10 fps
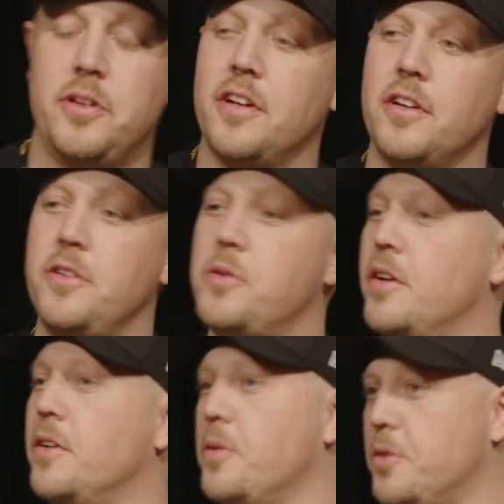You
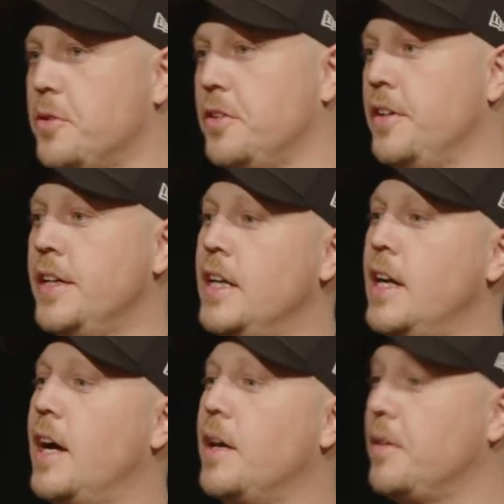are no good,
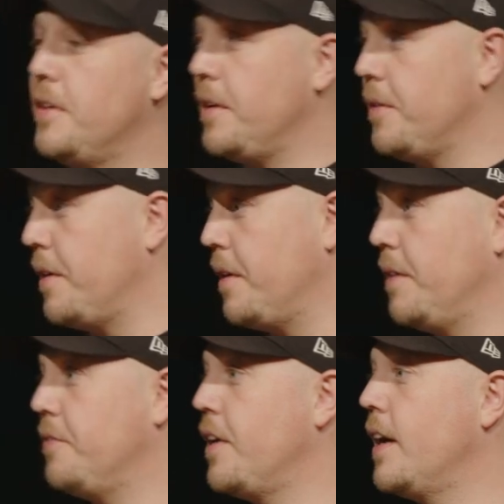and
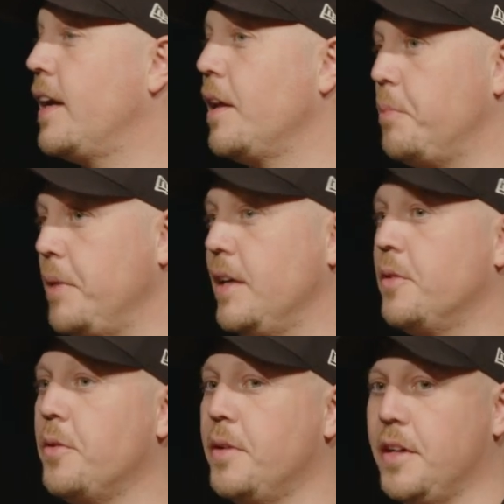if I can't be
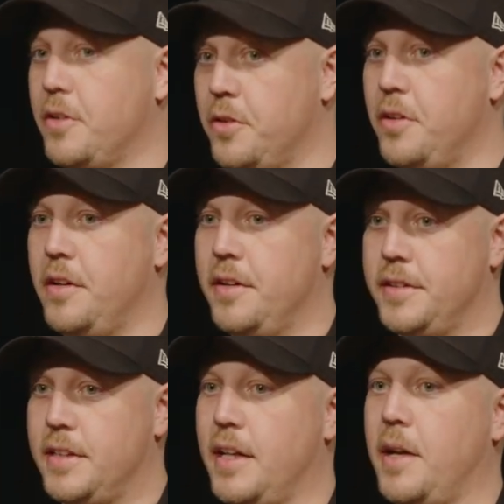good,
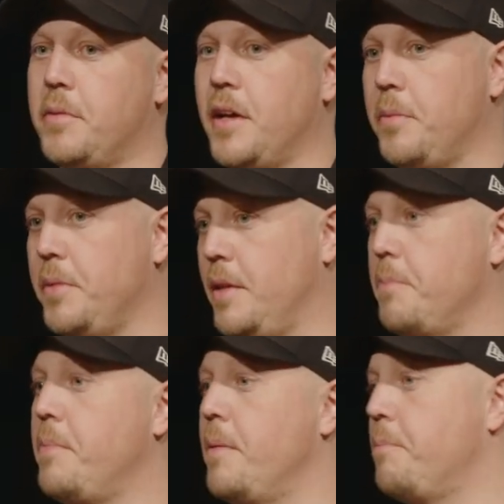then I'm going to be
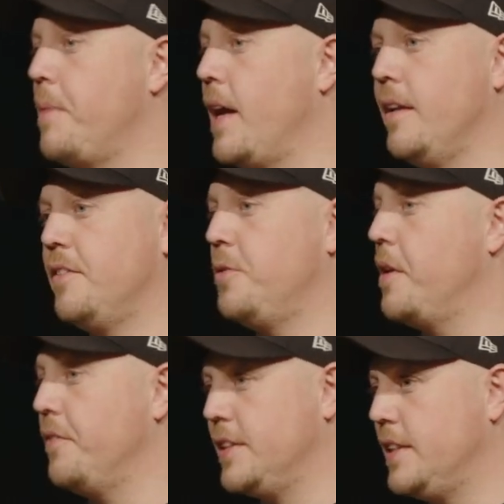the baddest
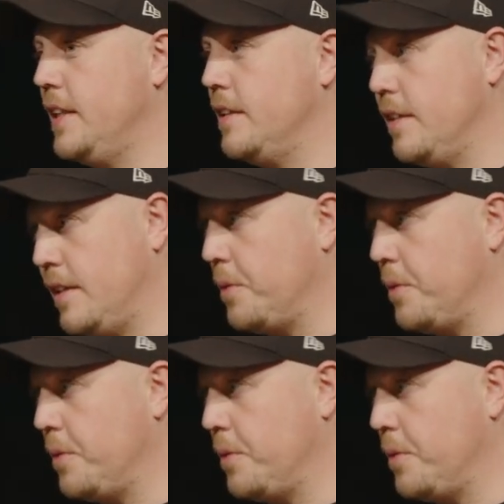you ever seen.